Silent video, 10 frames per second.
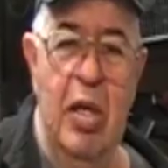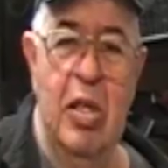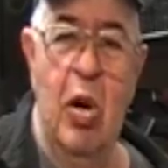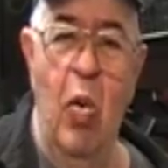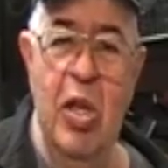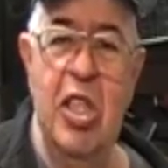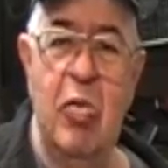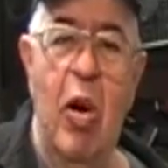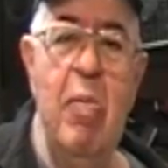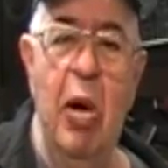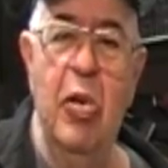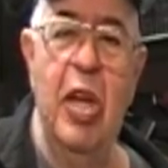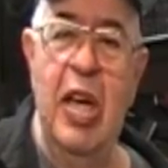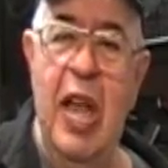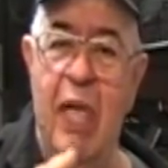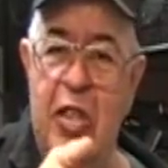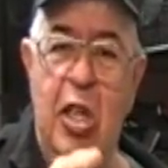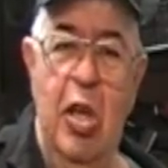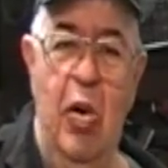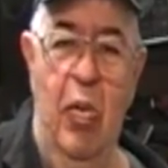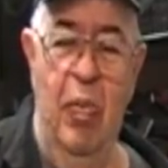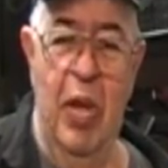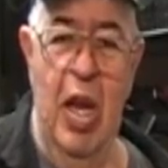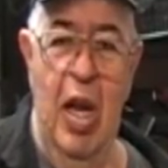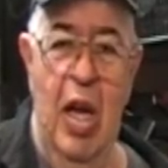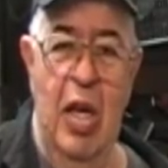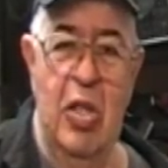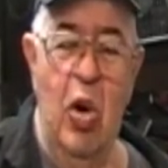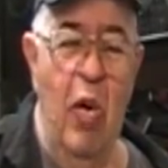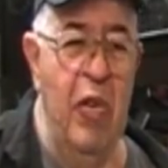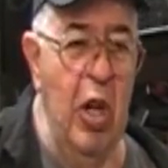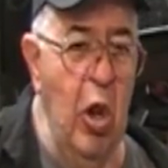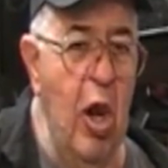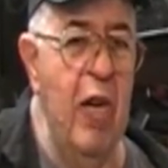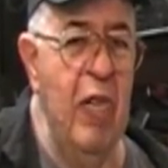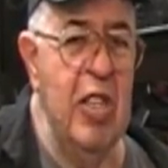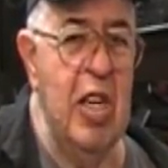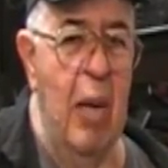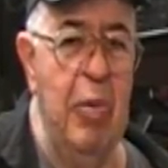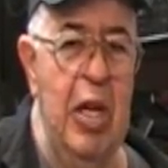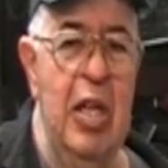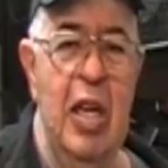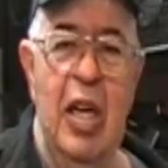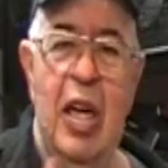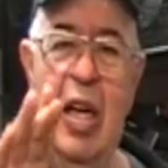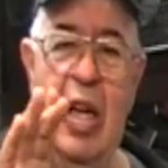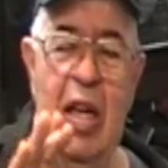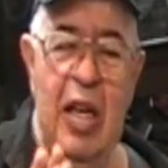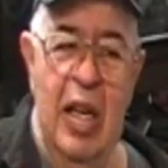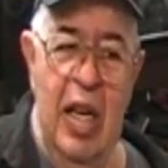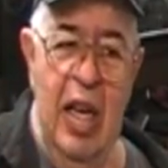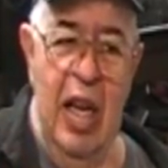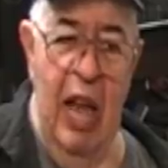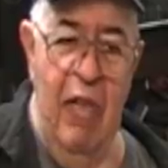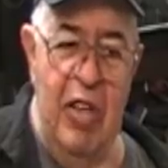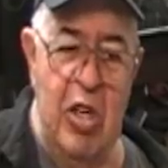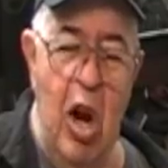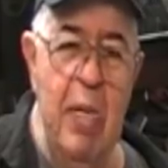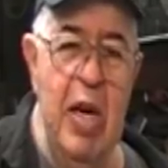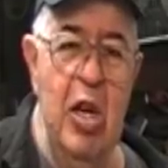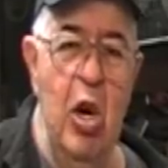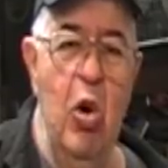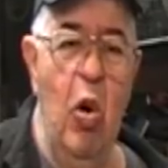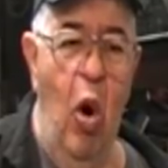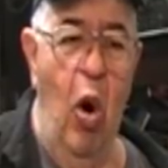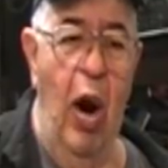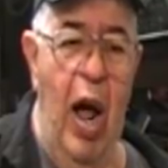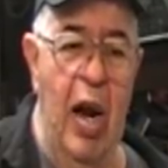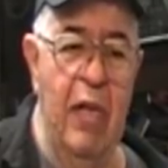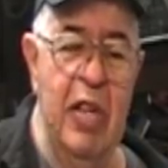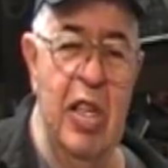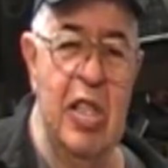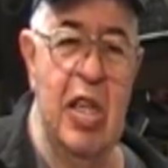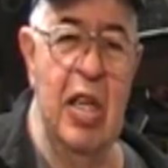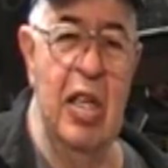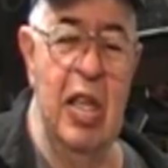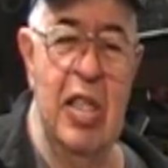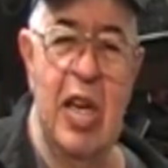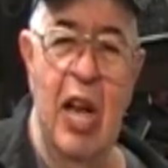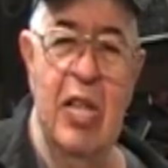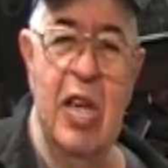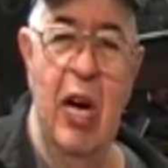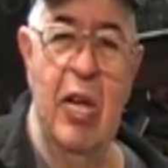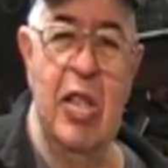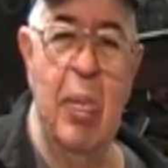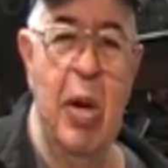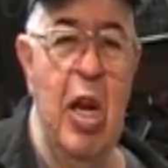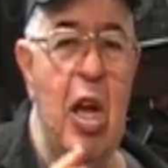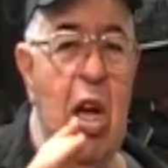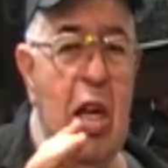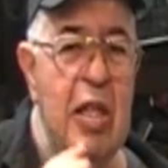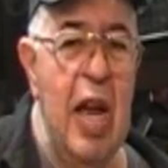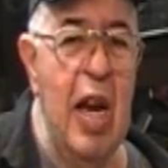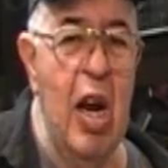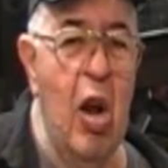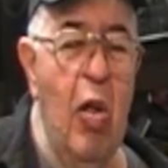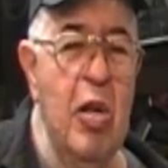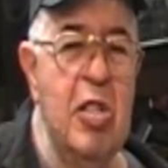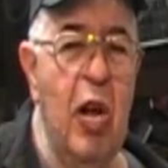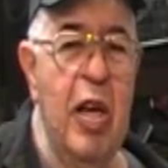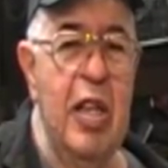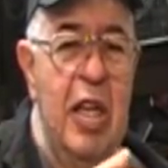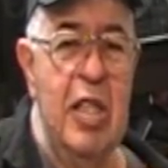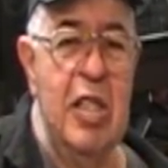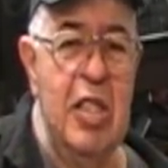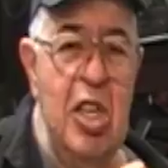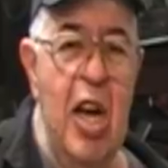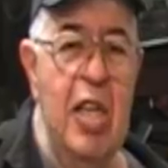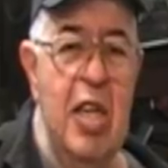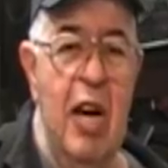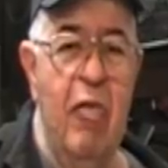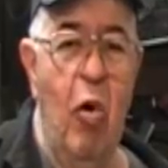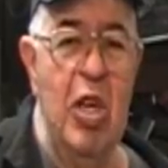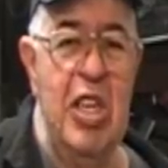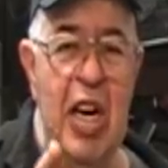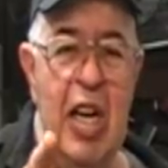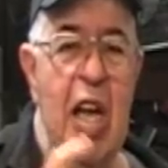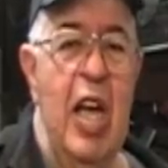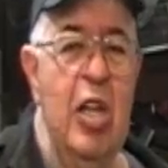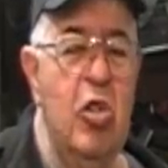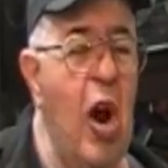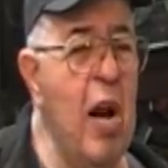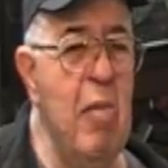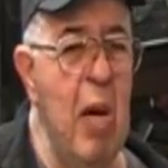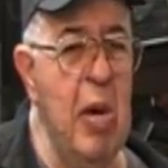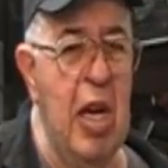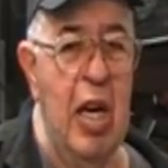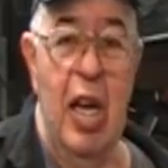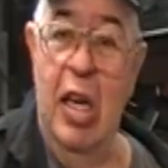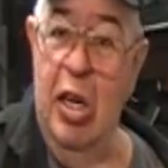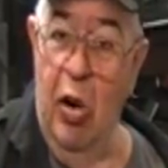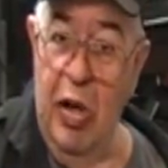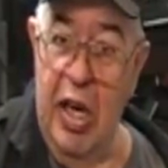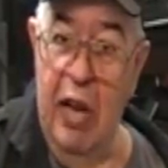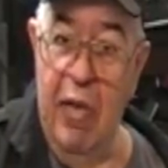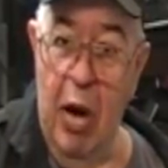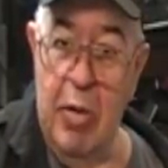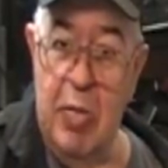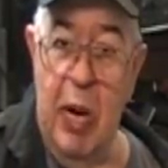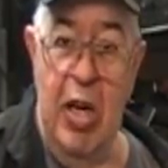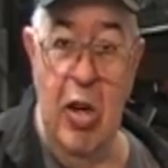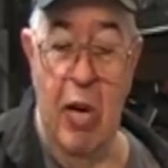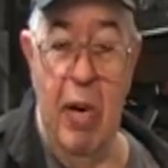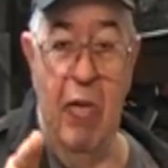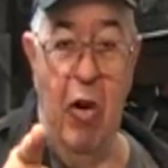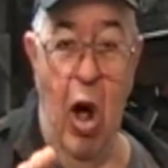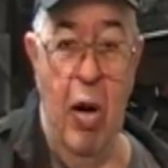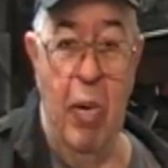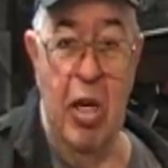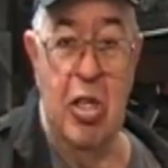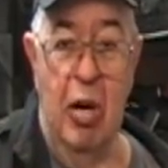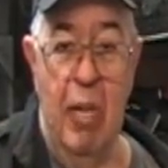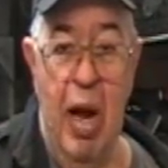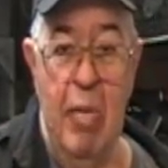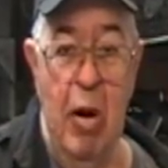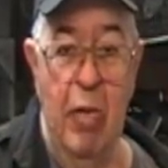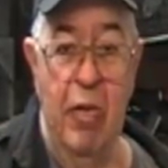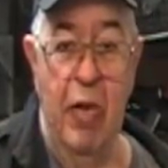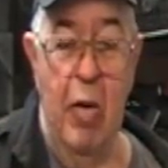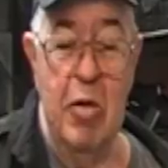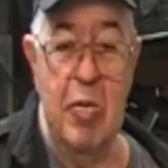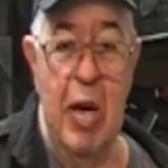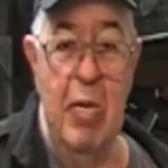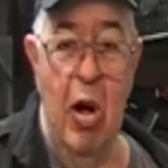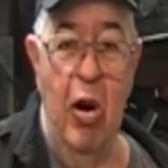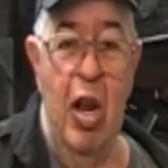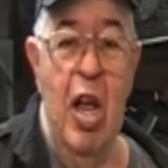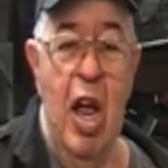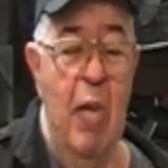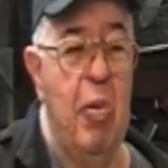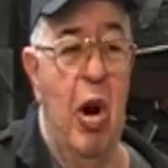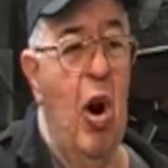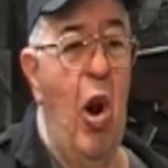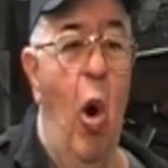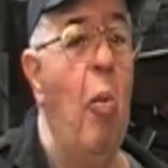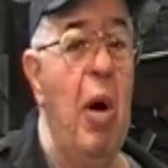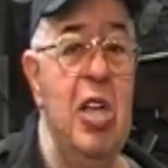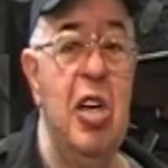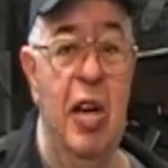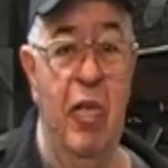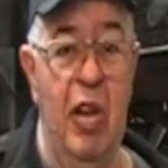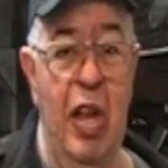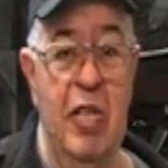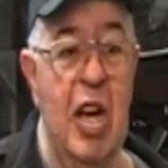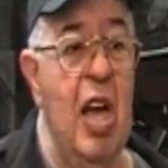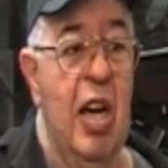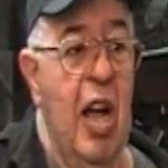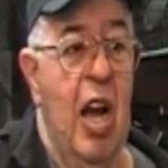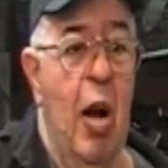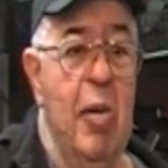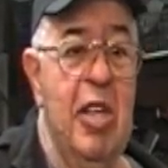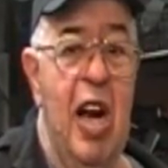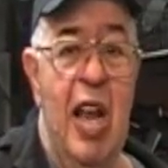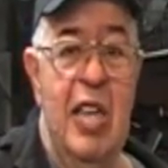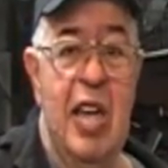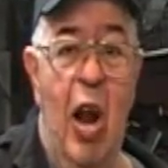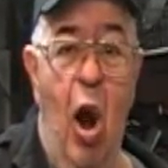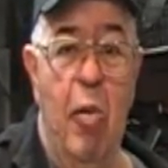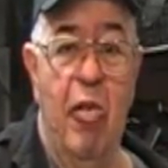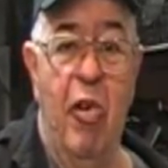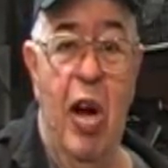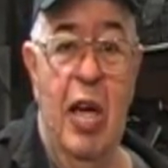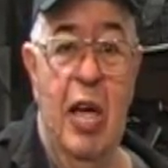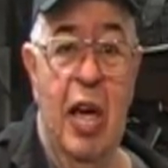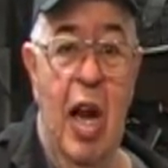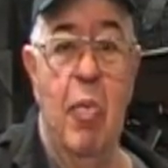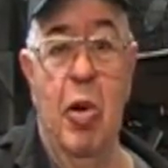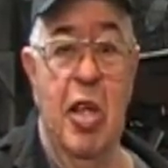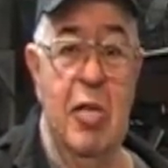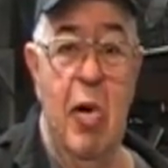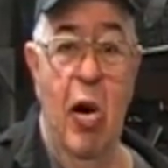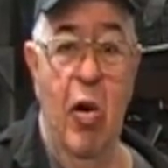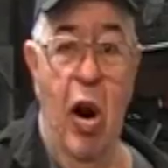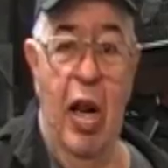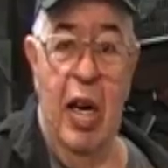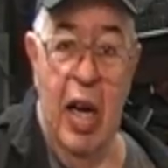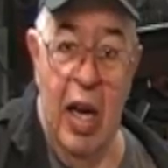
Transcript: So we just rebuilt it and gave it to you. So if you're looking for something, if it's going to be new or out of a disc, discount center or something, take a close look at the Jet 1014. Try to mimic it, and you don't need a variable speed. You can buy for 100 bucks. You can buy that variable speed motor and put it on a whole bunch of different lifts. Guy coming today. He's got a Harbor Freight. Going to put this motor on it.